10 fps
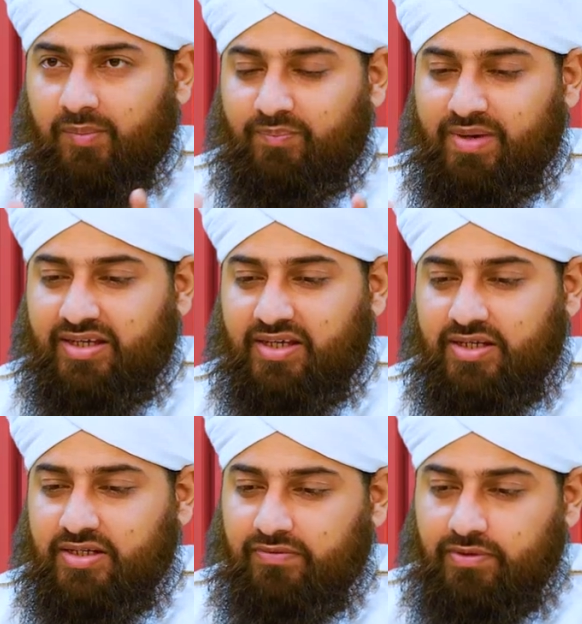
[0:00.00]
making
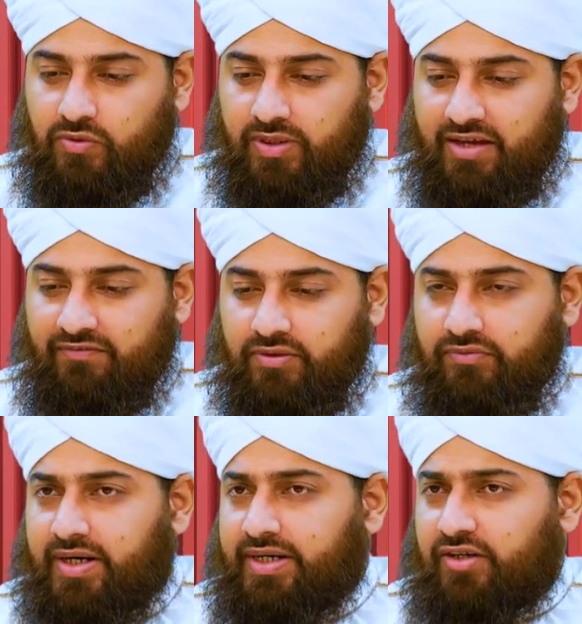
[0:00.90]
individual effort
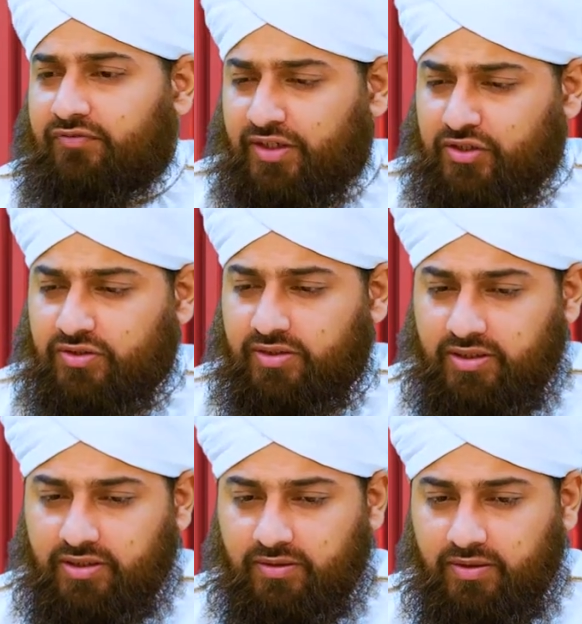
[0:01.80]
very
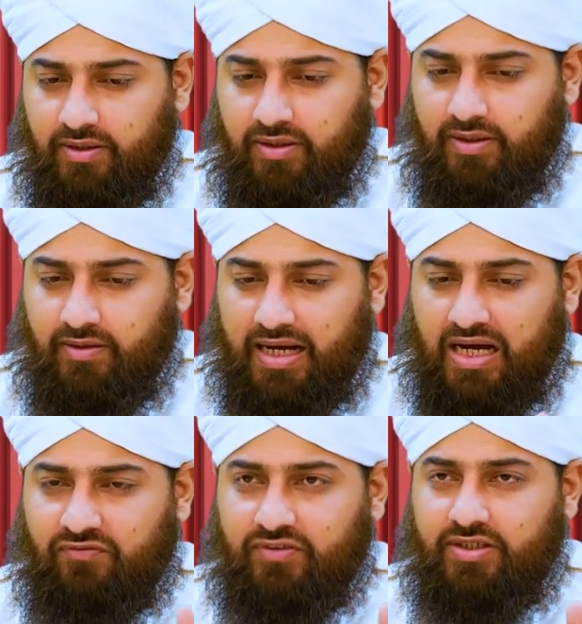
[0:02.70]
affectionately.
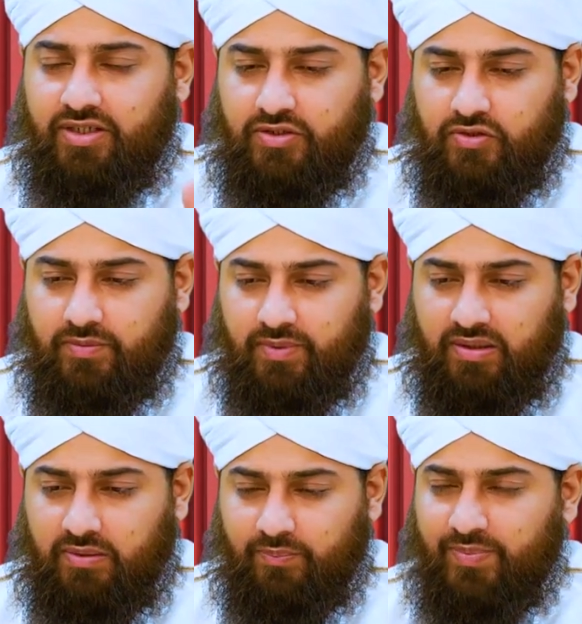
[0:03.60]
After the
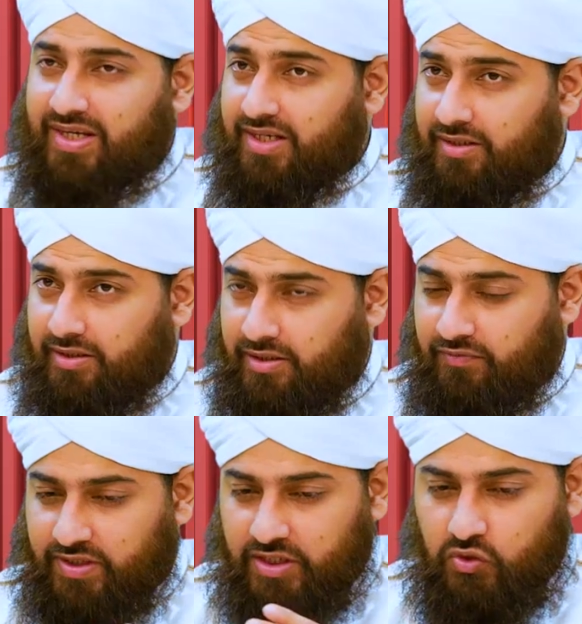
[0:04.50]
Ijtima, making
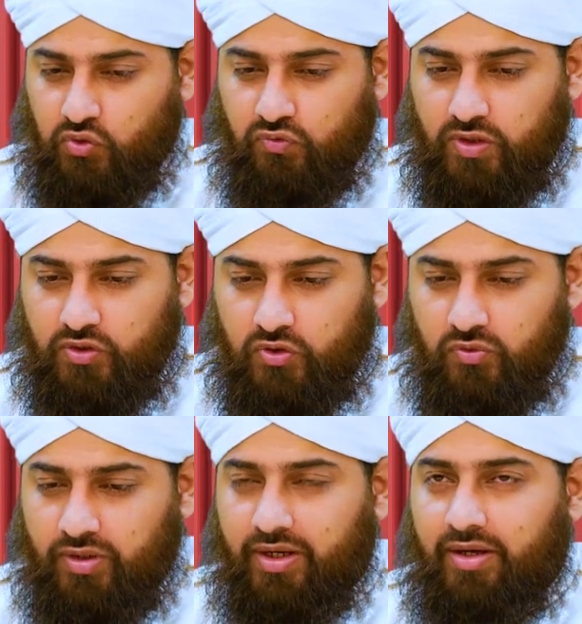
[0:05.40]
invitation to
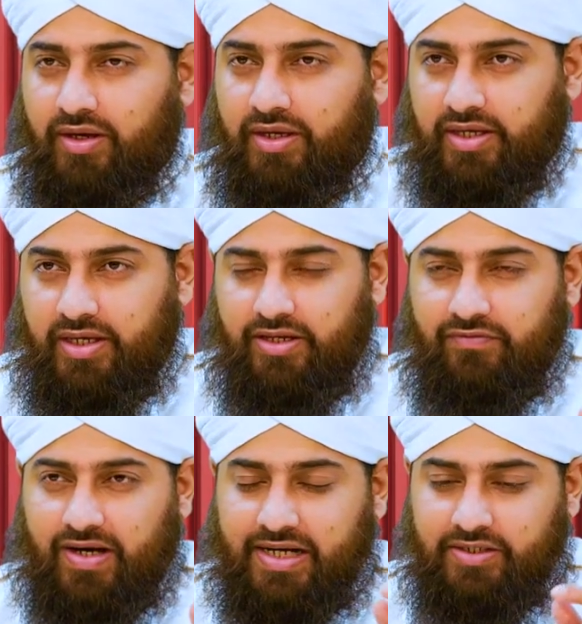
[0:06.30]
virtue, he
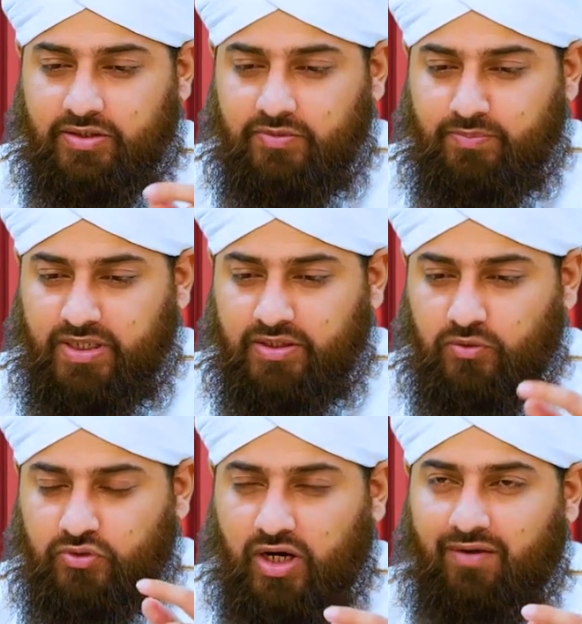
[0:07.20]
invited me
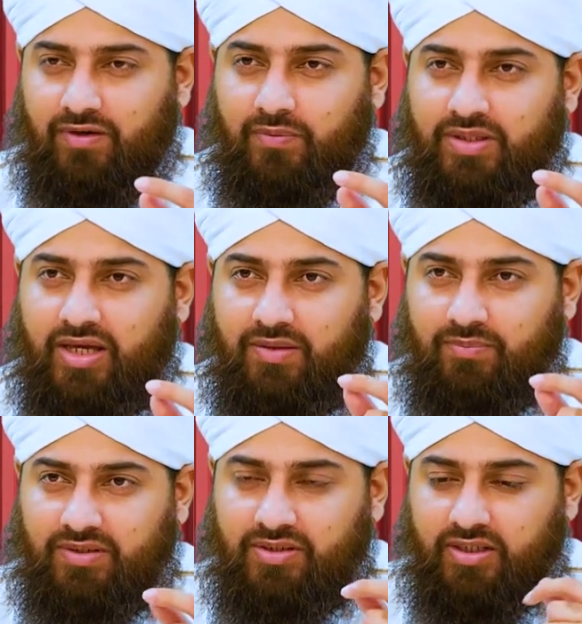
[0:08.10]
to travel with a
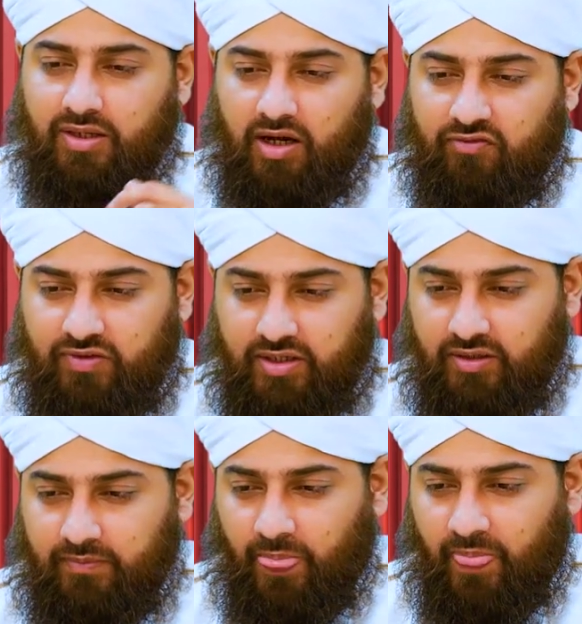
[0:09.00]
Madani Kafila.